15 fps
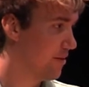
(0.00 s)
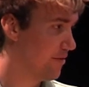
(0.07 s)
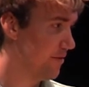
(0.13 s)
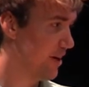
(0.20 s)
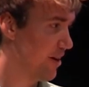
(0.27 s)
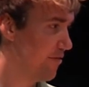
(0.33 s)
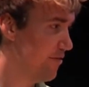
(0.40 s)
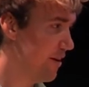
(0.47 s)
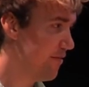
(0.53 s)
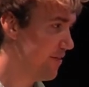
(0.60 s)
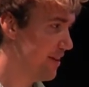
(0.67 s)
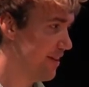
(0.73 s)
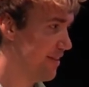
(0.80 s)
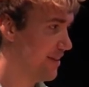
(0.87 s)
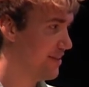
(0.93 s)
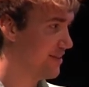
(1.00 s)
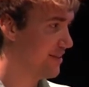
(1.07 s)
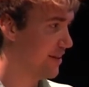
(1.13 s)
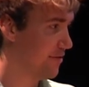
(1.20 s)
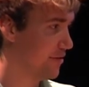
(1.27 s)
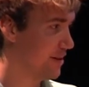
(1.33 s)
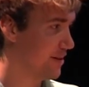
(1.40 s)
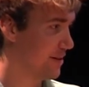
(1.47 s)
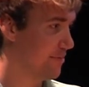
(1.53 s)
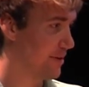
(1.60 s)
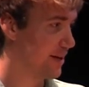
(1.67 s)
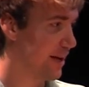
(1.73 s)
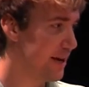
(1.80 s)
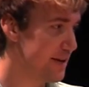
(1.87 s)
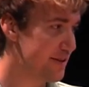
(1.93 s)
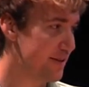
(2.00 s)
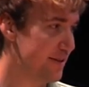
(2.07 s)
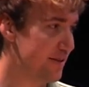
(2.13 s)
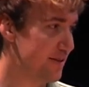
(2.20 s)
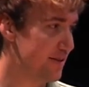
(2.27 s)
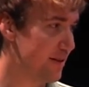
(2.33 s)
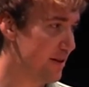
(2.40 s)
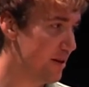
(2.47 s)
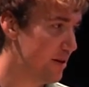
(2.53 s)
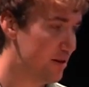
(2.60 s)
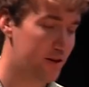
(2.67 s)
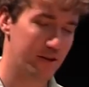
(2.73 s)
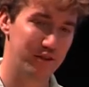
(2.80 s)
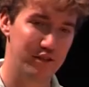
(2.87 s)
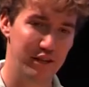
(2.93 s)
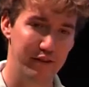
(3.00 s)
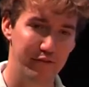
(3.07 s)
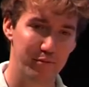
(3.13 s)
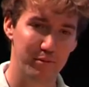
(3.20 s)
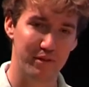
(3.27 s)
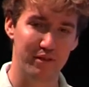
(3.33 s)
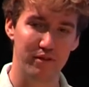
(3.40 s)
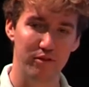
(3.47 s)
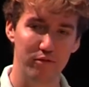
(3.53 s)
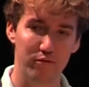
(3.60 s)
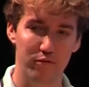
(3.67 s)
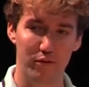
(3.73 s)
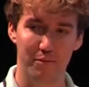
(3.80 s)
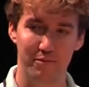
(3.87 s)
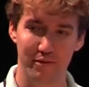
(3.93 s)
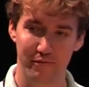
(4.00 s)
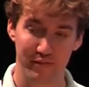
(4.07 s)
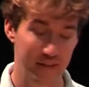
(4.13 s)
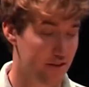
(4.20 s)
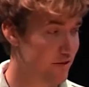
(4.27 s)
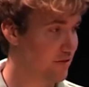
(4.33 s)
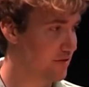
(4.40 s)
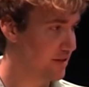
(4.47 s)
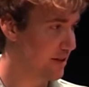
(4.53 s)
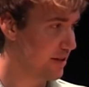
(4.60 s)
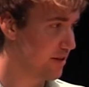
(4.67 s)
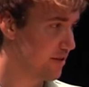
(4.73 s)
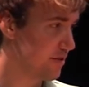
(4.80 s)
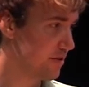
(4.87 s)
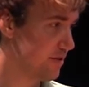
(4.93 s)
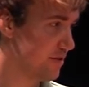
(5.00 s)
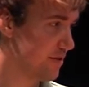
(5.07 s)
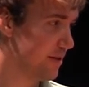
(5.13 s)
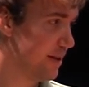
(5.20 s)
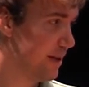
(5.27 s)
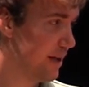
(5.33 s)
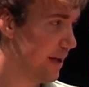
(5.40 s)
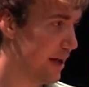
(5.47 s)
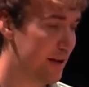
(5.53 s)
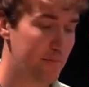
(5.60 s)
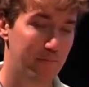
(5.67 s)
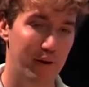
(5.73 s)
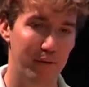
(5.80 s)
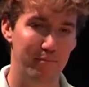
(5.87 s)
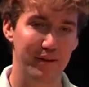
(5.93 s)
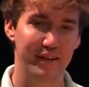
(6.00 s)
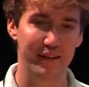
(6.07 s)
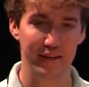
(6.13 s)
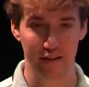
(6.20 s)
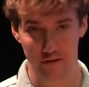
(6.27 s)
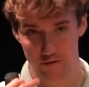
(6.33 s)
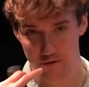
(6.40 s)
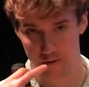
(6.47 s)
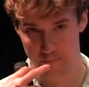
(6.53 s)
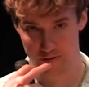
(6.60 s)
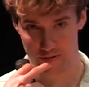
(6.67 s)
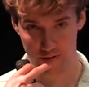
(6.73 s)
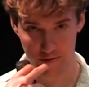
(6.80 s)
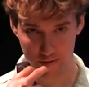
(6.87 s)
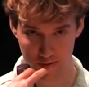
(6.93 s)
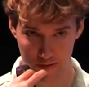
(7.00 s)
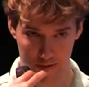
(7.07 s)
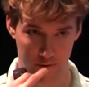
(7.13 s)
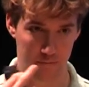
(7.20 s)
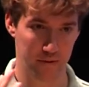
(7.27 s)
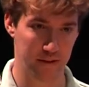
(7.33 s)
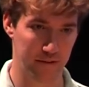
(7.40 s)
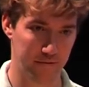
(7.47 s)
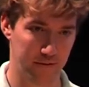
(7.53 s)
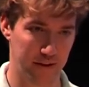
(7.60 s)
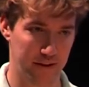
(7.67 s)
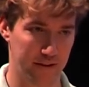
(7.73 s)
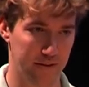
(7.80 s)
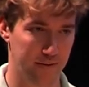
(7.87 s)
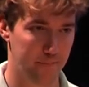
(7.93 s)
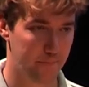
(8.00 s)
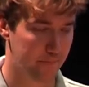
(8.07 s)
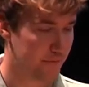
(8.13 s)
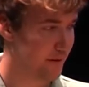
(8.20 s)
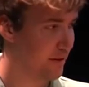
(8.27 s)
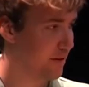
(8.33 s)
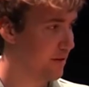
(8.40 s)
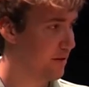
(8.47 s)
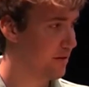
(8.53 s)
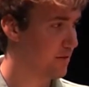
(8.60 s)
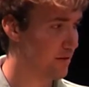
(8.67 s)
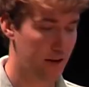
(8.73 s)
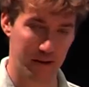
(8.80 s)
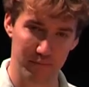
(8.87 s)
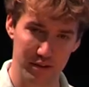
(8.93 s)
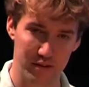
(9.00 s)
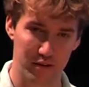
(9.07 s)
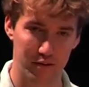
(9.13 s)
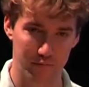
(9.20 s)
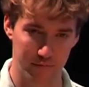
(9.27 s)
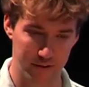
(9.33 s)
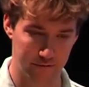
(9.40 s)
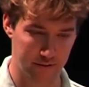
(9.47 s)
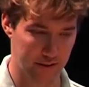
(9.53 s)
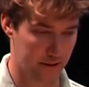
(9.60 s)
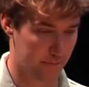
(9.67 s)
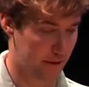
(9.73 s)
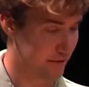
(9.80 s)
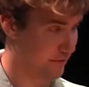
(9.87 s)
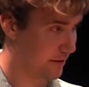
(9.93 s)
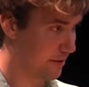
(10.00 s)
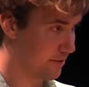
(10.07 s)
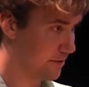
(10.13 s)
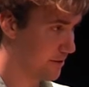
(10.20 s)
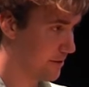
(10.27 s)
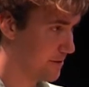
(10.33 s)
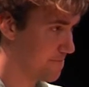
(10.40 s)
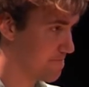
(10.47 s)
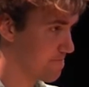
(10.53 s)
Very roughly, these different implications are achieved with the new forms of digital signatures and public key encryption that we define. So let me talk briefly about those.